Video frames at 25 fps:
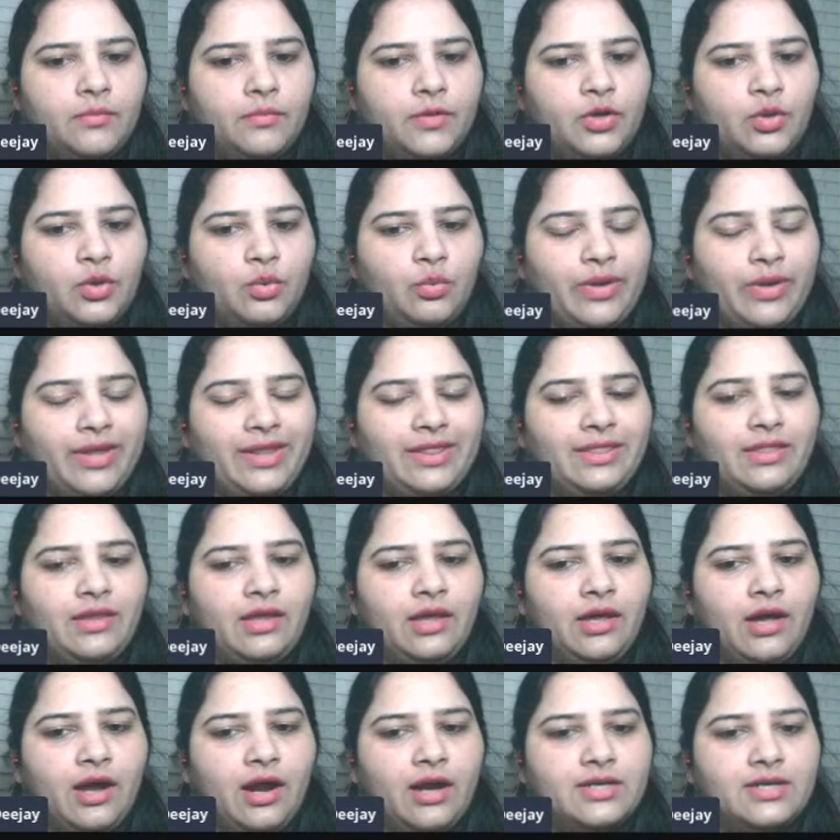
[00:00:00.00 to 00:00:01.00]
But when
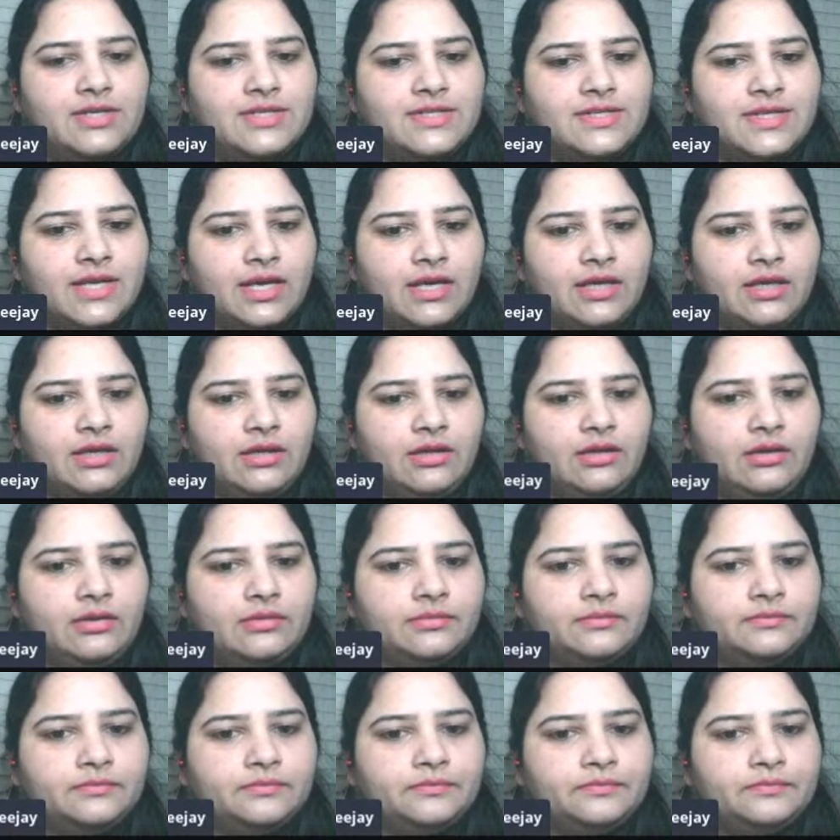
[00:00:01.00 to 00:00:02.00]
they are saying
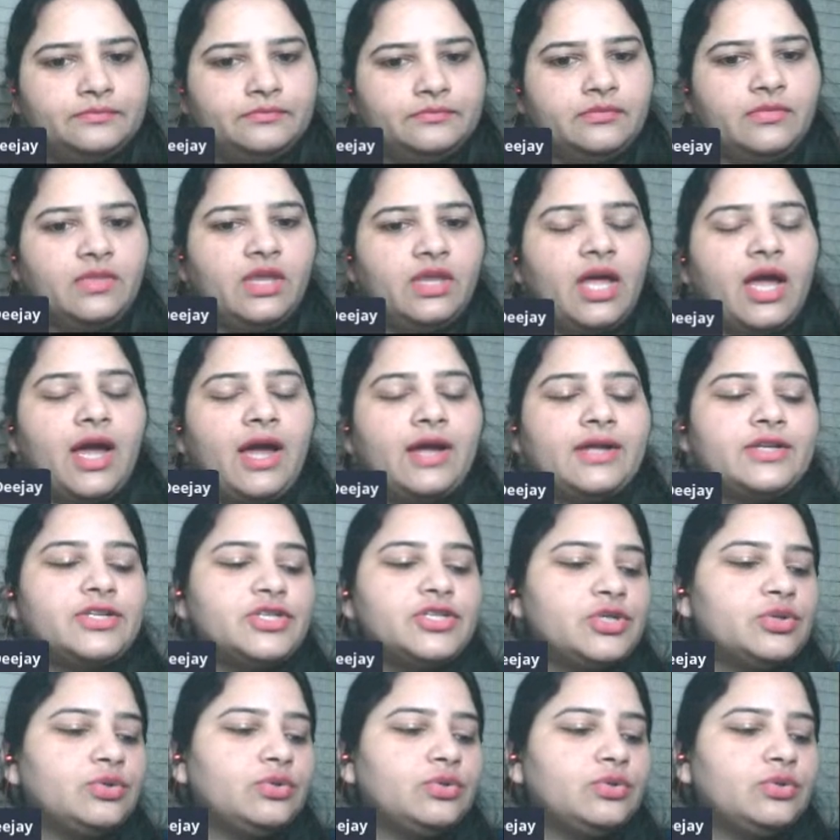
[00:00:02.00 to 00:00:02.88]
that